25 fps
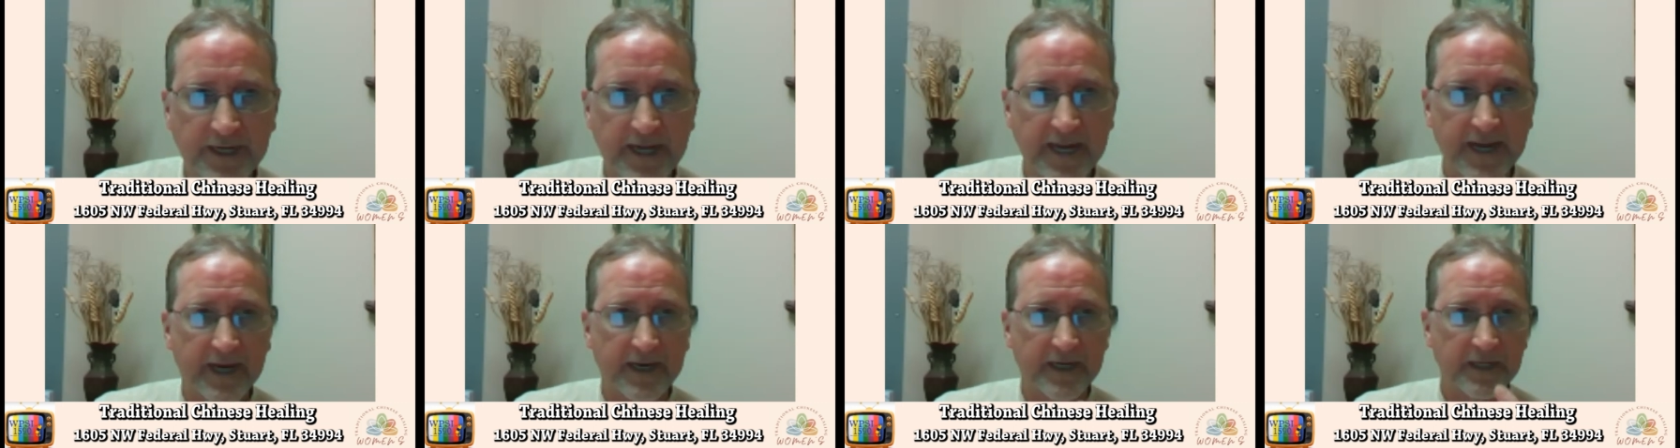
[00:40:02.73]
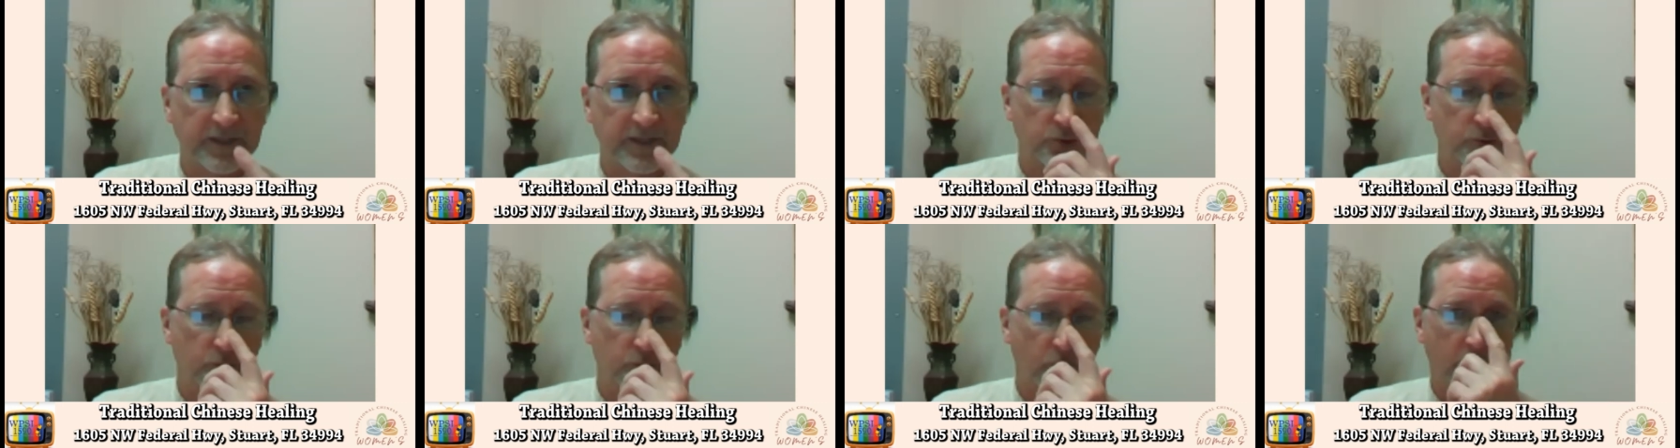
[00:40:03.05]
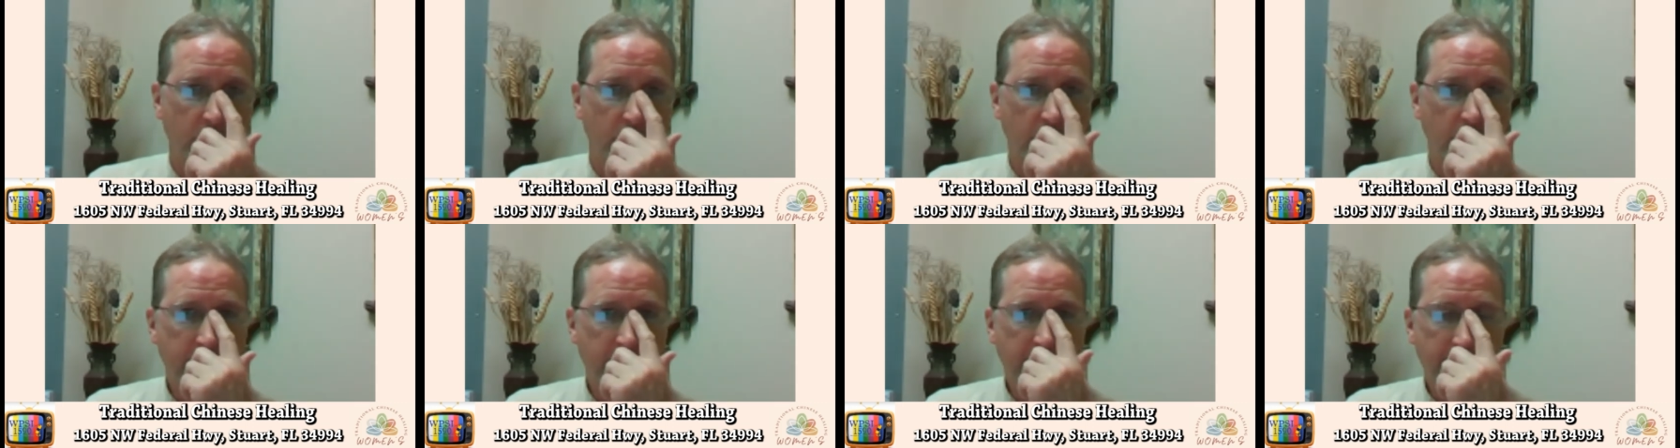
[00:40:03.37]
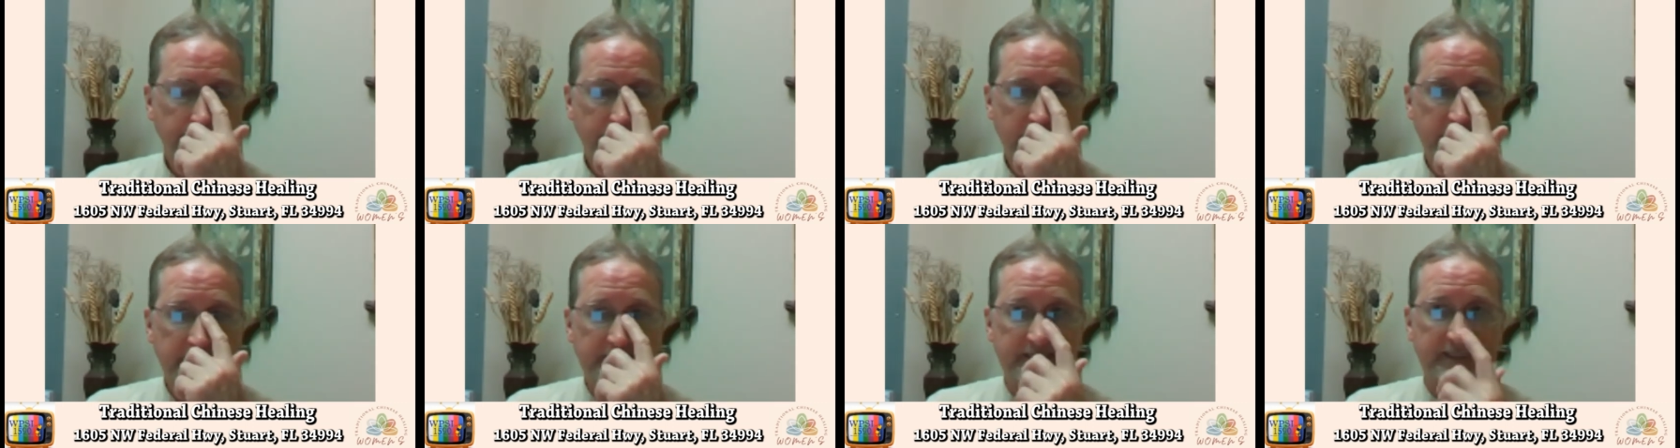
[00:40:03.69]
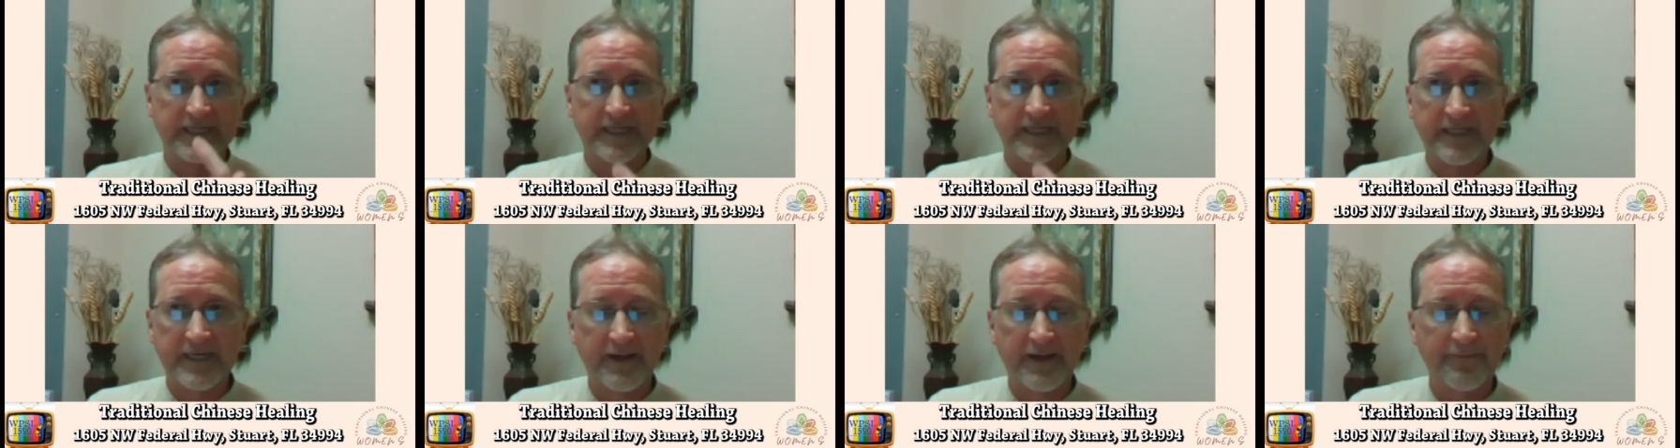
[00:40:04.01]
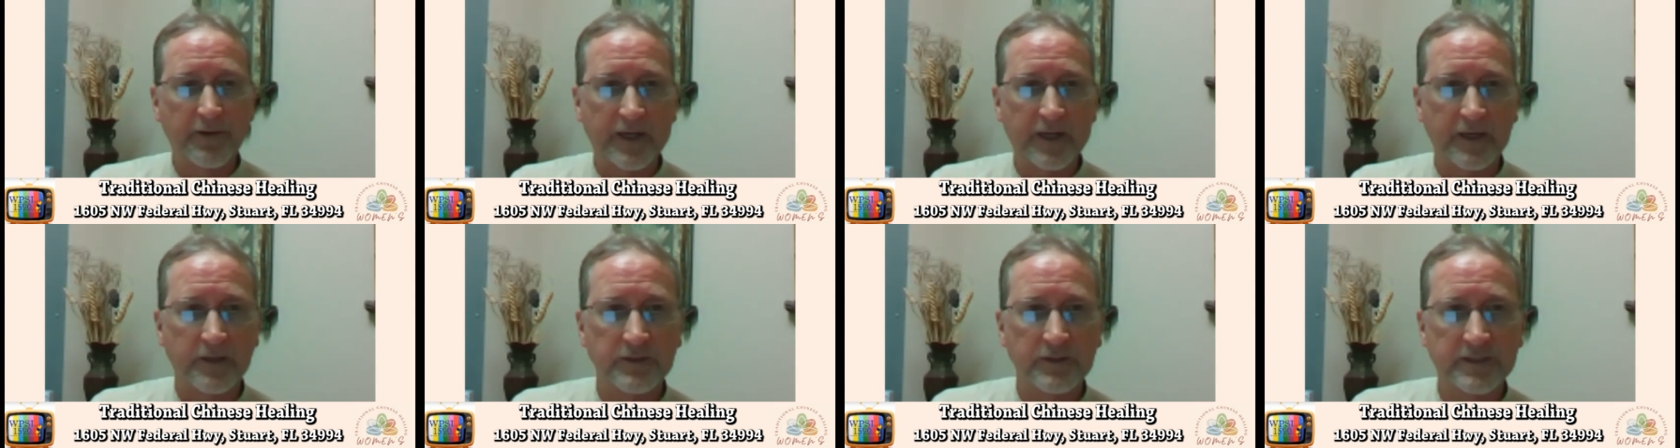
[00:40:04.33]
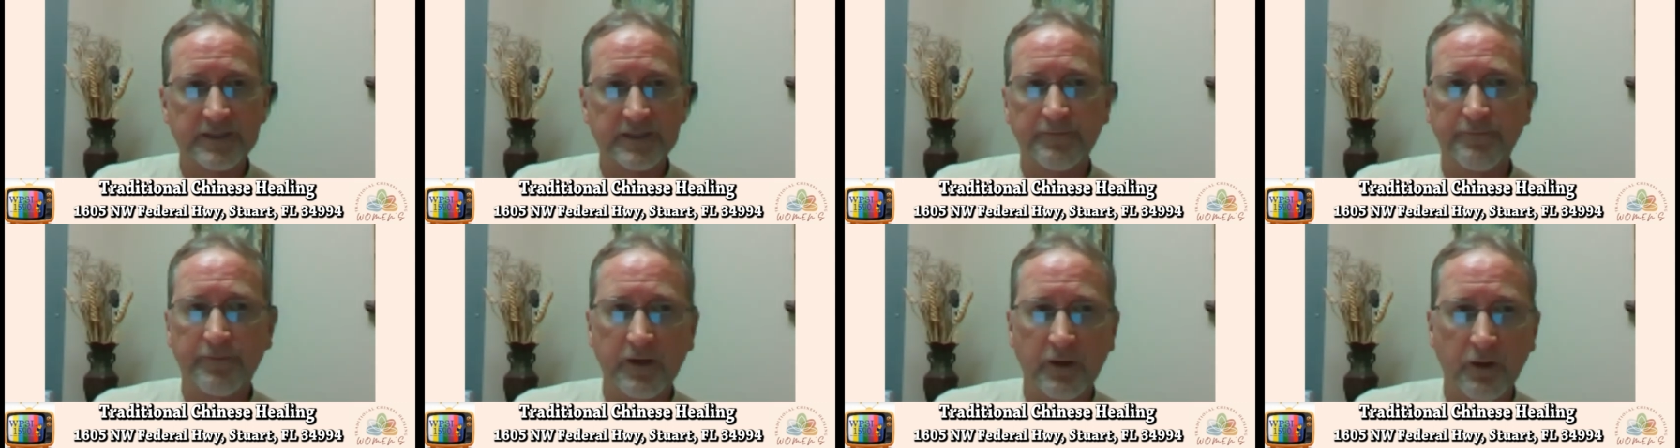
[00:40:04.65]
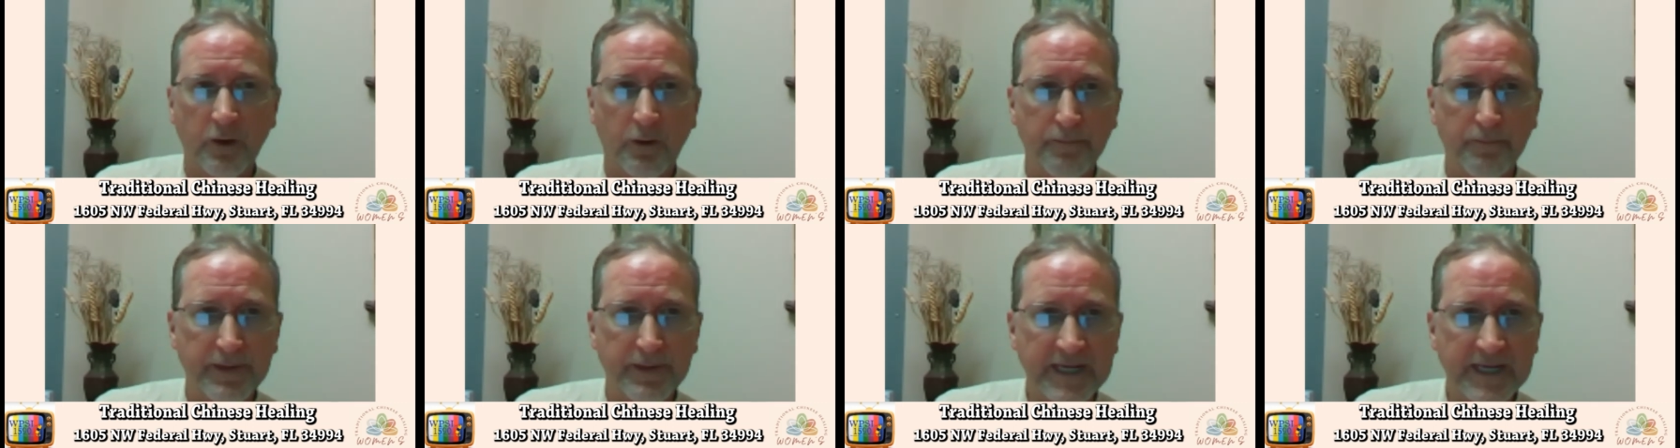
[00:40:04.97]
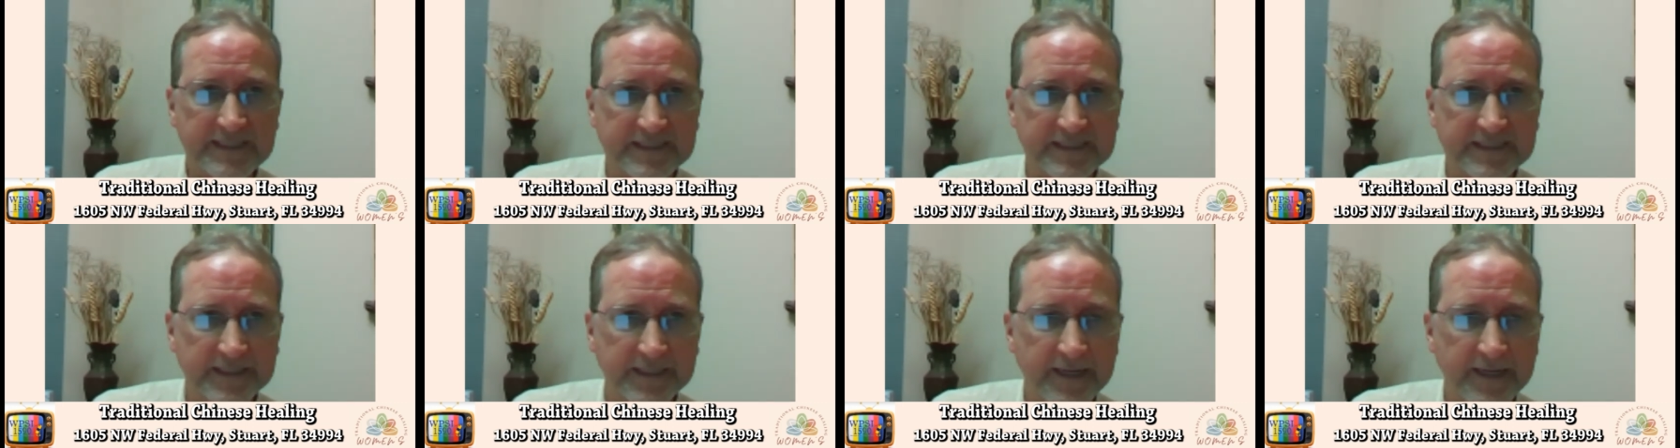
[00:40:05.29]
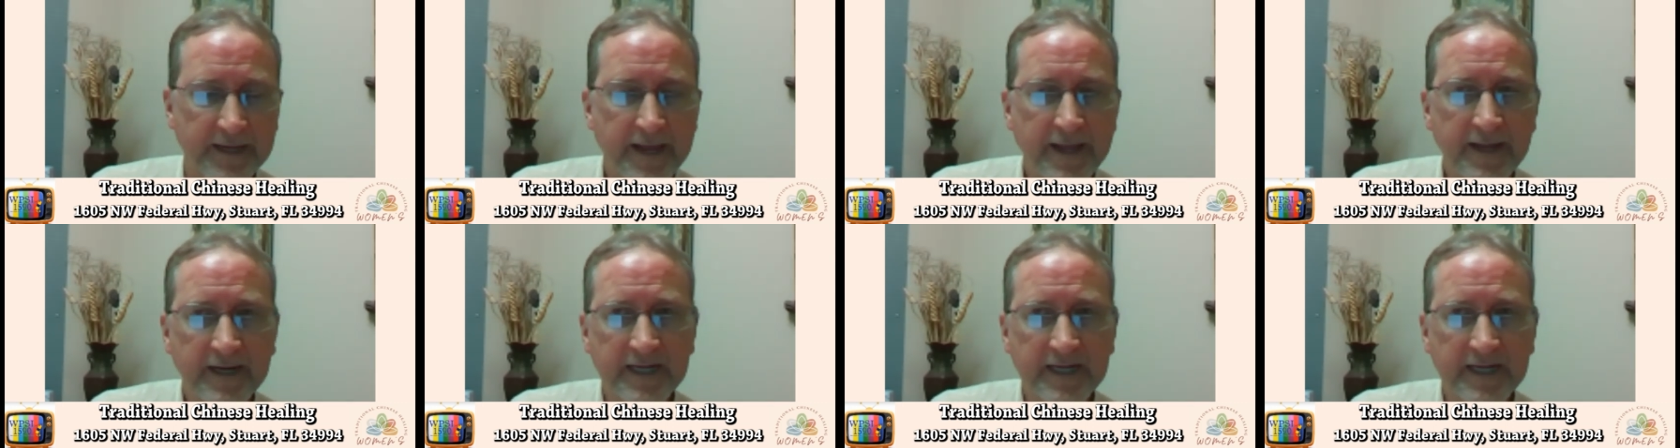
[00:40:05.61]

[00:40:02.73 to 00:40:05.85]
you can't control significant or severe obesity.